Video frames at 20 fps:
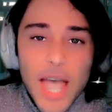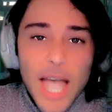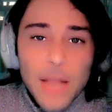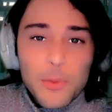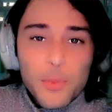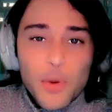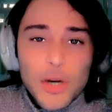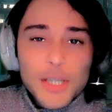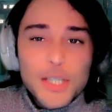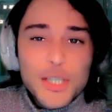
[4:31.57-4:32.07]

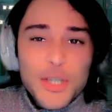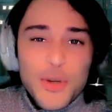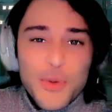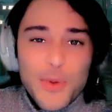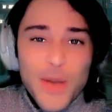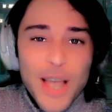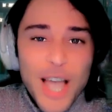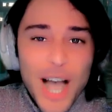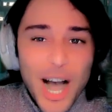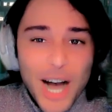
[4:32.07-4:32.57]
And once
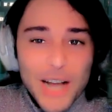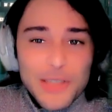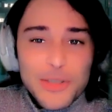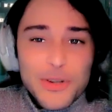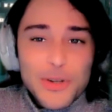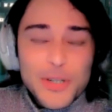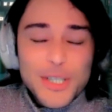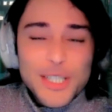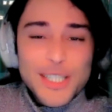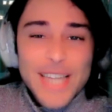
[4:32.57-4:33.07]
you
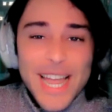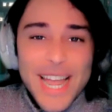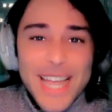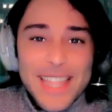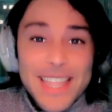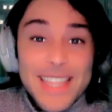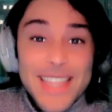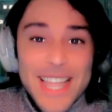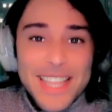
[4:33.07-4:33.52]
understand